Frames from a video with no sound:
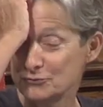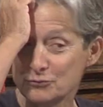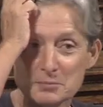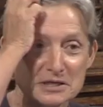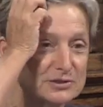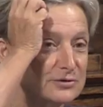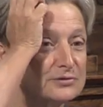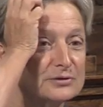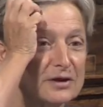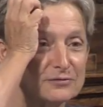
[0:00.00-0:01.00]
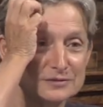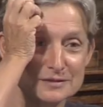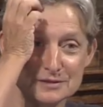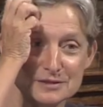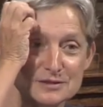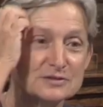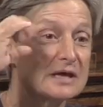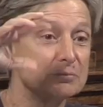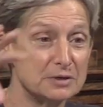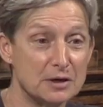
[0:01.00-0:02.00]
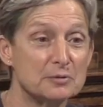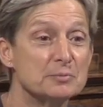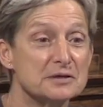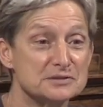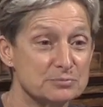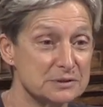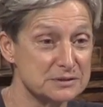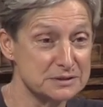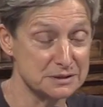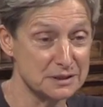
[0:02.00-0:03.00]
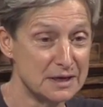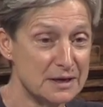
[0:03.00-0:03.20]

formation of a life, does that become a possibility?